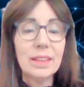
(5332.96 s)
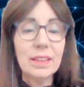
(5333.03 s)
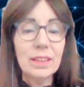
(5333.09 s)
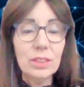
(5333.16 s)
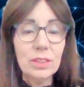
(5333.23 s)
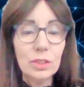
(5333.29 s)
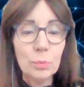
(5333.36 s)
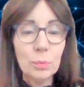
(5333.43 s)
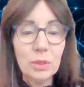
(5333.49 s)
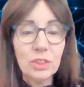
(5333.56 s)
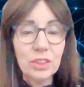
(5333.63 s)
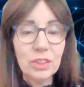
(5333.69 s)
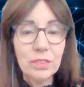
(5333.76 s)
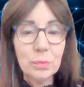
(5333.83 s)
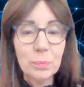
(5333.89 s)
Thank you so
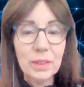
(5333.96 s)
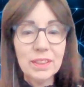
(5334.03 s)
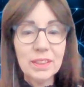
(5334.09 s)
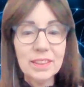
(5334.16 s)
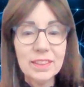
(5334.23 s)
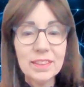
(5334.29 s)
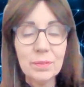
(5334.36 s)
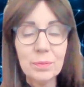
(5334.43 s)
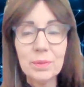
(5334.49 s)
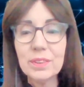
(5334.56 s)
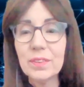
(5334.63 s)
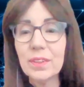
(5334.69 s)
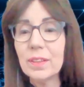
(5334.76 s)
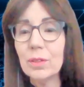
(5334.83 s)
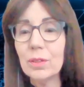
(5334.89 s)
much, everybody.
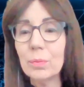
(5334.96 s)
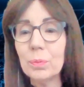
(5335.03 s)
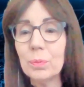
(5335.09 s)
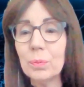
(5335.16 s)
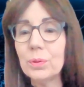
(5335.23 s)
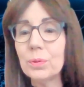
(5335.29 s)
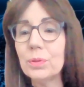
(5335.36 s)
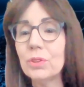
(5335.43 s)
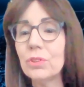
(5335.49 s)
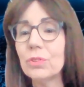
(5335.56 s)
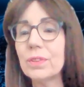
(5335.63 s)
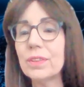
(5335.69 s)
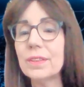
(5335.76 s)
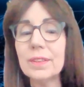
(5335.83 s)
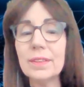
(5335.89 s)
I hope you
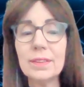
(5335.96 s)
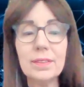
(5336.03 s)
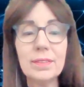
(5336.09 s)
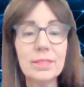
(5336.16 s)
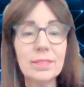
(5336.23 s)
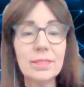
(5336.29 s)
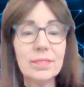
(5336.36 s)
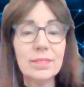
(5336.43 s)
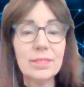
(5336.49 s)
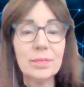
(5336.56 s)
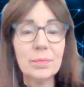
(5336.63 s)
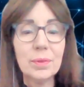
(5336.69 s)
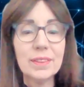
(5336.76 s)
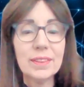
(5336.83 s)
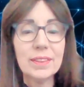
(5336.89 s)
enjoyed the
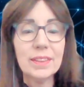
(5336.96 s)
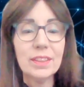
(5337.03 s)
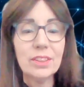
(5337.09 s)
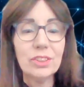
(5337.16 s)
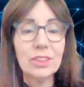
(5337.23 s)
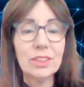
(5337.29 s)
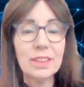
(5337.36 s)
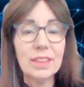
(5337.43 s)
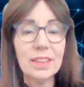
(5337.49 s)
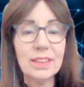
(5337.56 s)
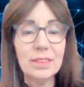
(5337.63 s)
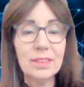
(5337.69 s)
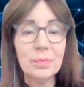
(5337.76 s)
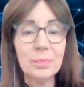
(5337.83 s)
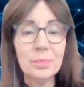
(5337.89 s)
presentation
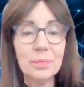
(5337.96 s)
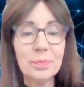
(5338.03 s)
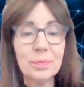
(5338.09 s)
today.